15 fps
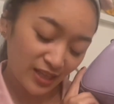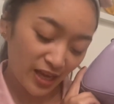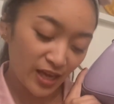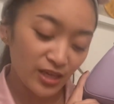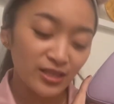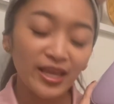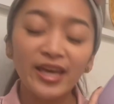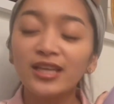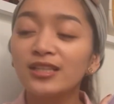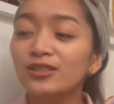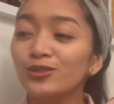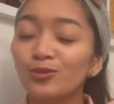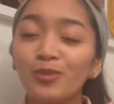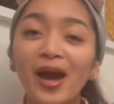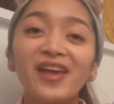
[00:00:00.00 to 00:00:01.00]
I like
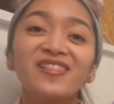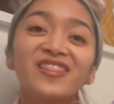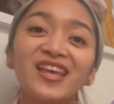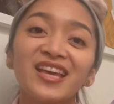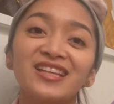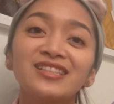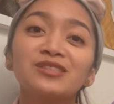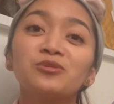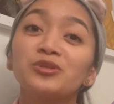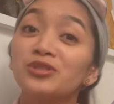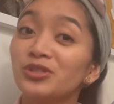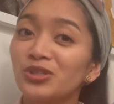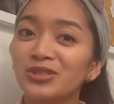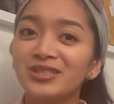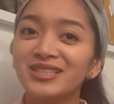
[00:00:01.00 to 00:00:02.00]
to buy things when
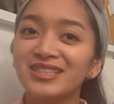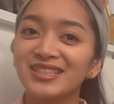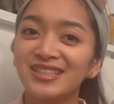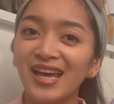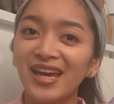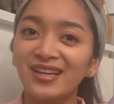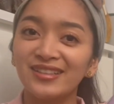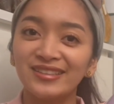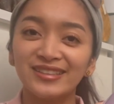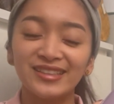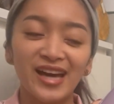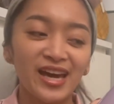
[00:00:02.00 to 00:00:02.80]
they're on sale.